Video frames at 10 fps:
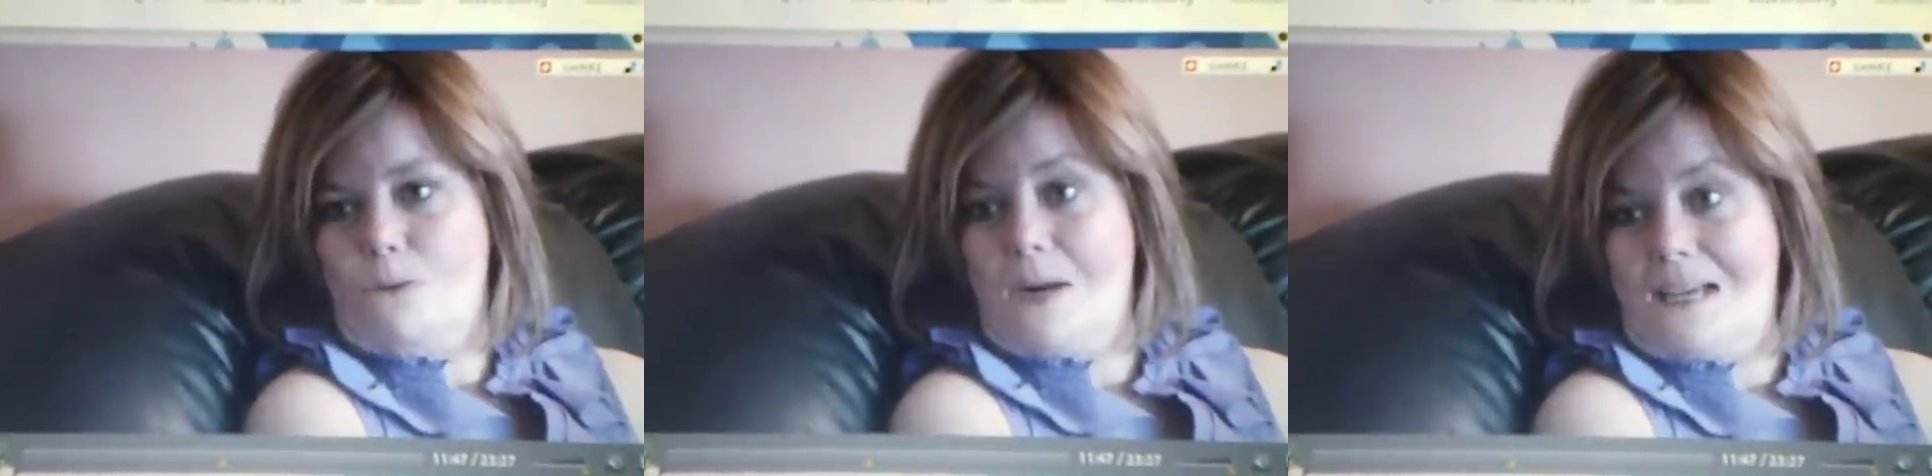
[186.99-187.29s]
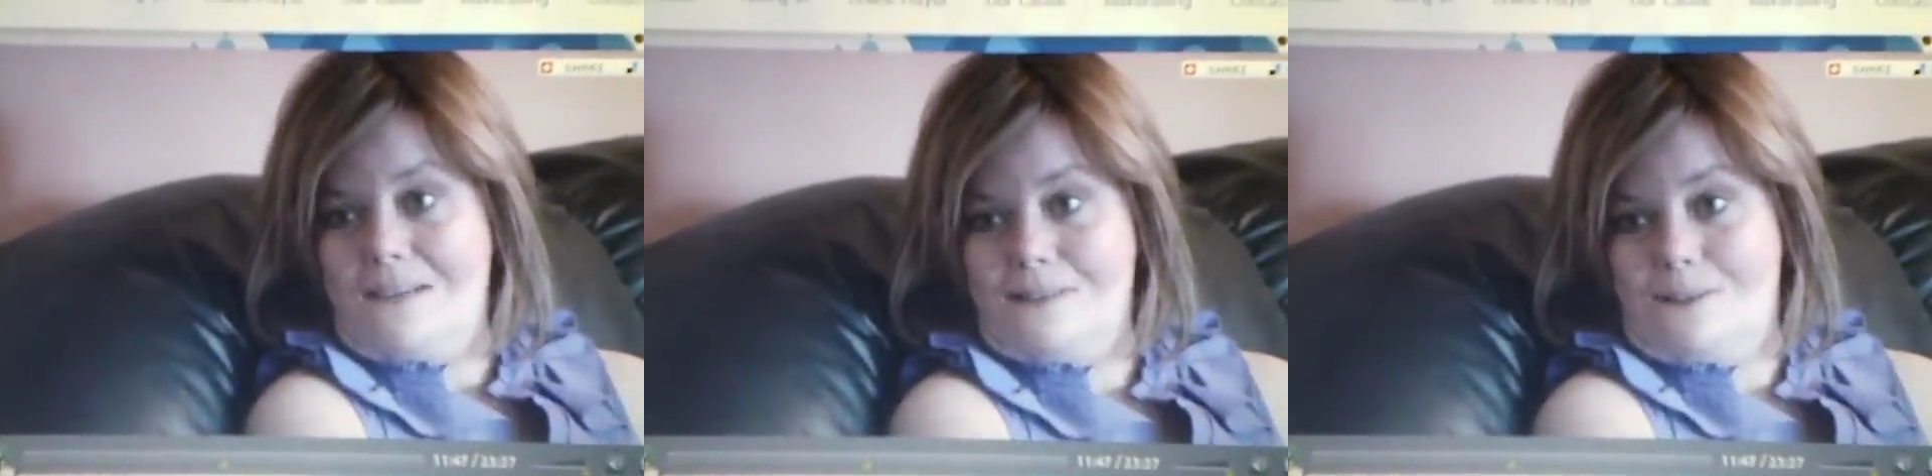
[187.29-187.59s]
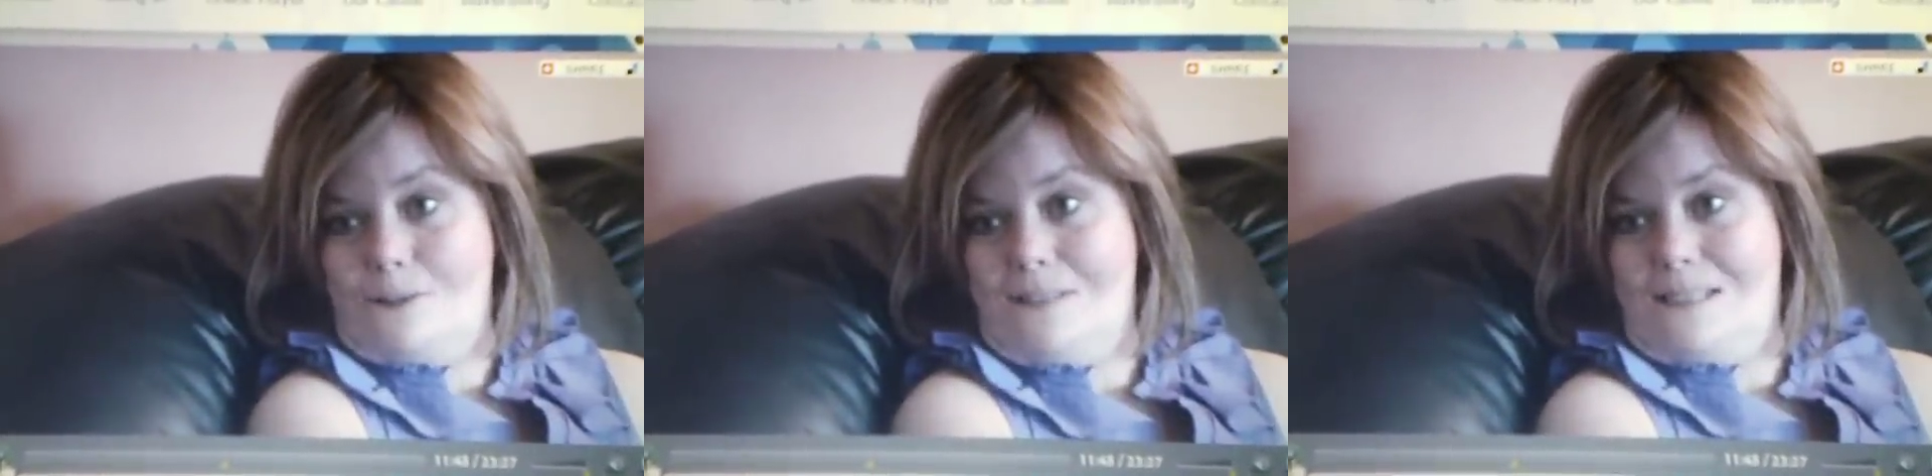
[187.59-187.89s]
what I was
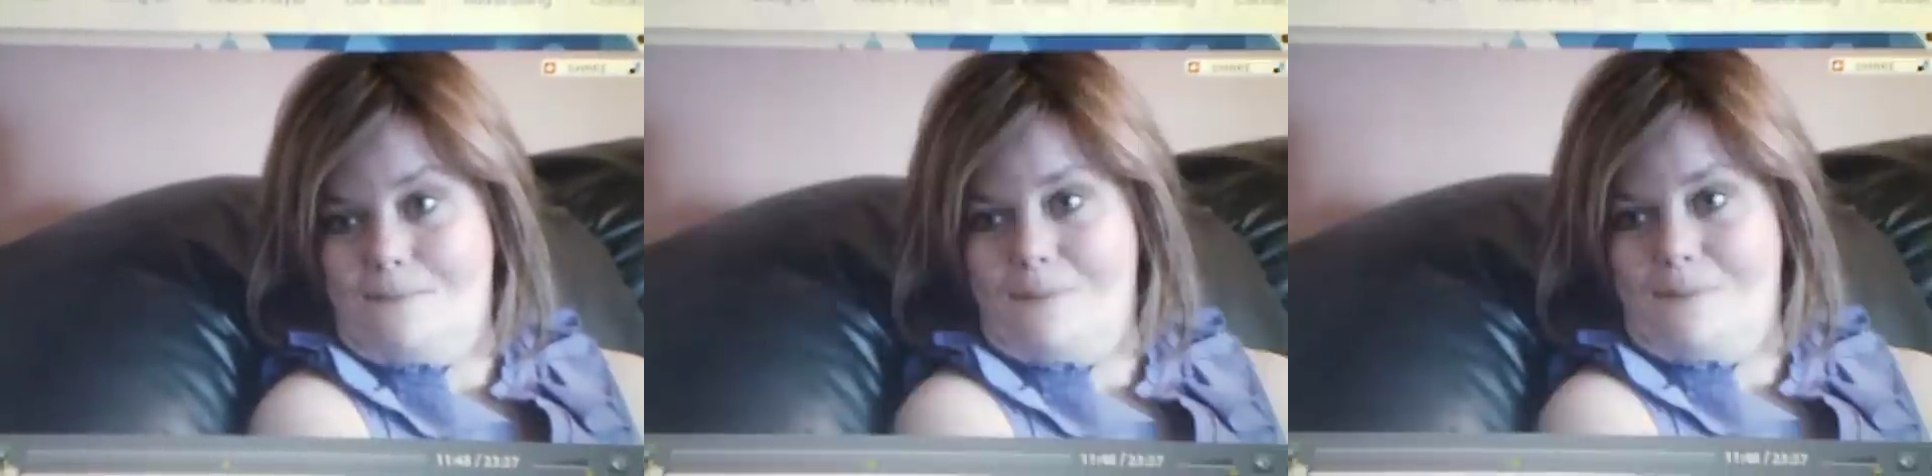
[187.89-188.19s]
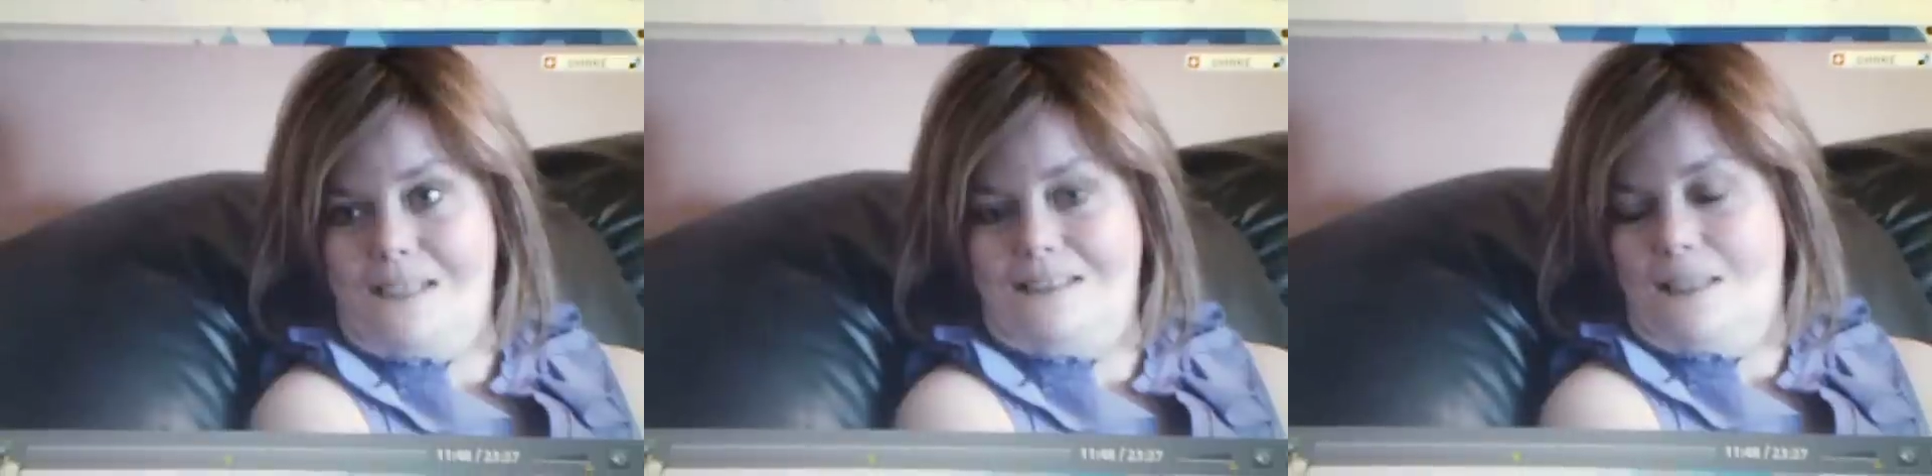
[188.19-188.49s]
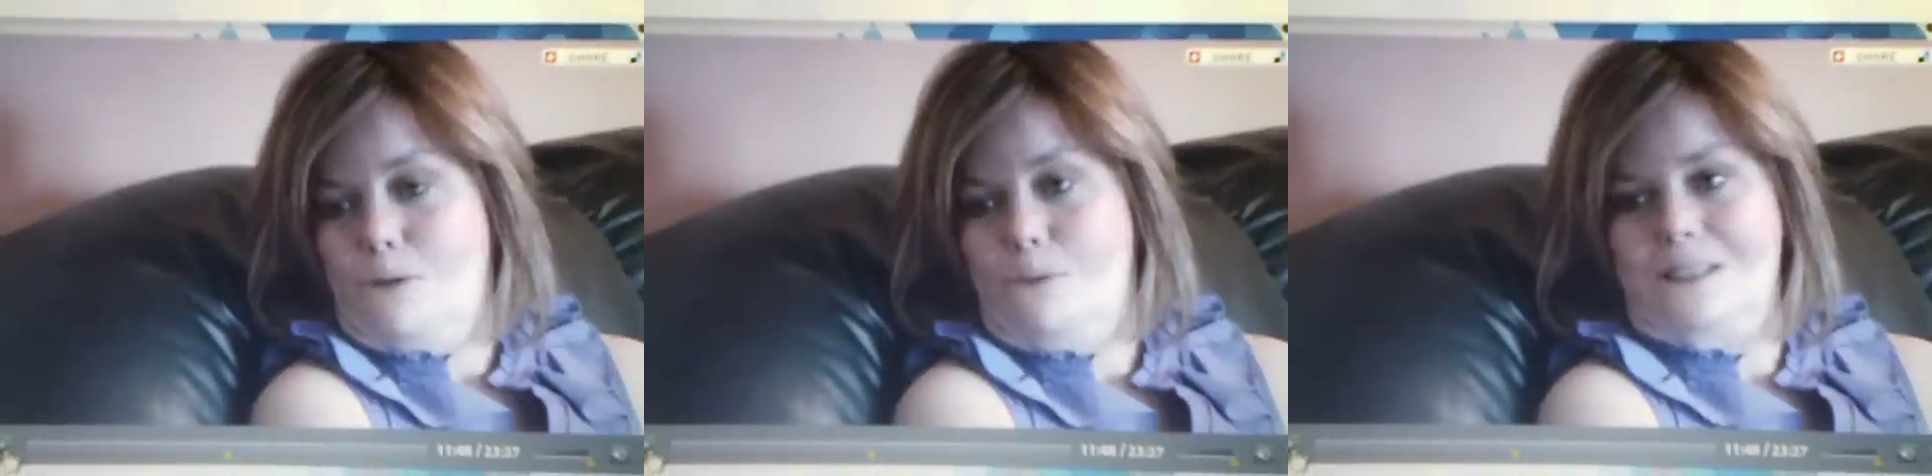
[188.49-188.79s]
doing because
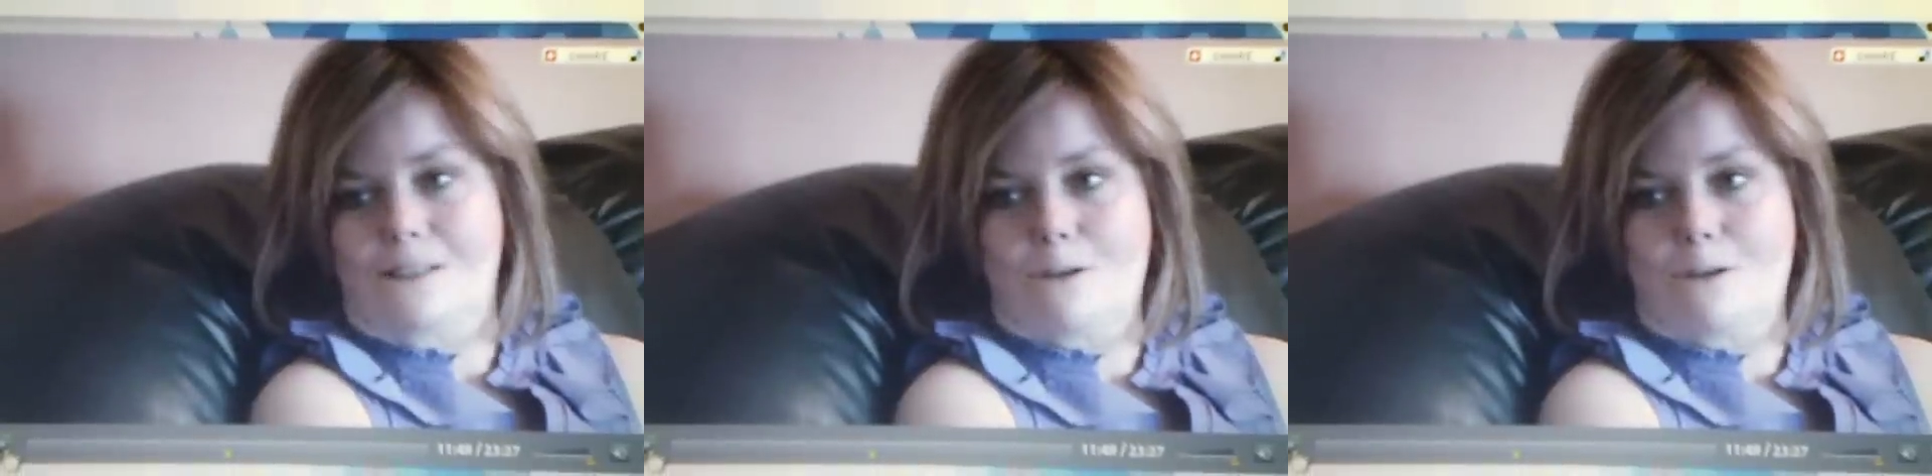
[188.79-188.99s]
there was